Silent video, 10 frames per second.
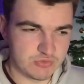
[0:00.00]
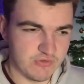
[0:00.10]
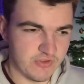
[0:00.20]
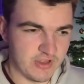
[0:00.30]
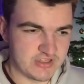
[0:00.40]

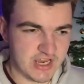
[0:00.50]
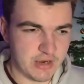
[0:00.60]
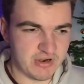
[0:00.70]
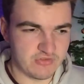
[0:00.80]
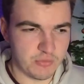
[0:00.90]
with Teo
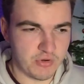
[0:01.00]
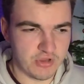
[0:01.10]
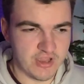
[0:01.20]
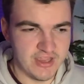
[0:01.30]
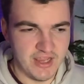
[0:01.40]

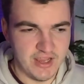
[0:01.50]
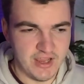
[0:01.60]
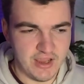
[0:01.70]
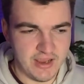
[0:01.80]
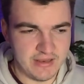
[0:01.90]
Adaramola
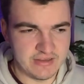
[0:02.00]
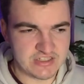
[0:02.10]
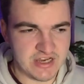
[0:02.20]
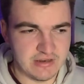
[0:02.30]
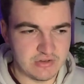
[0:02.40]
in the
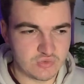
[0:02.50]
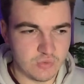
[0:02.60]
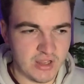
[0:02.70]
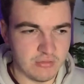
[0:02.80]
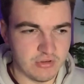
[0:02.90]
side as
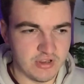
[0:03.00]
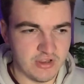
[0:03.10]
well.